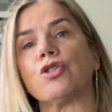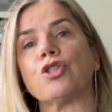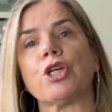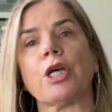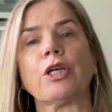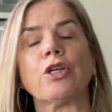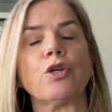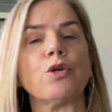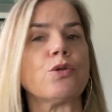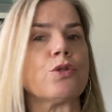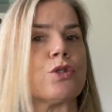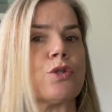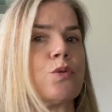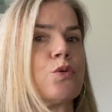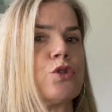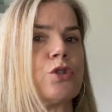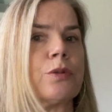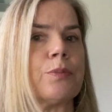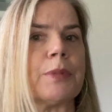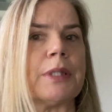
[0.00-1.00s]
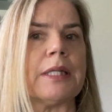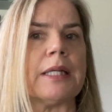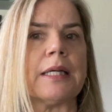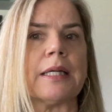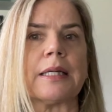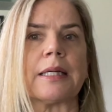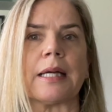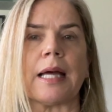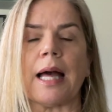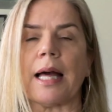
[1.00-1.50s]
check your social
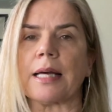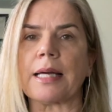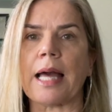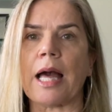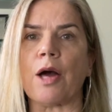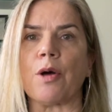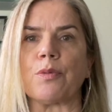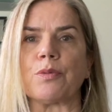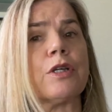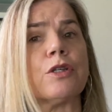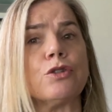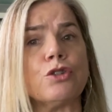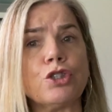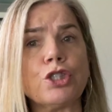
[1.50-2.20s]
media accounts,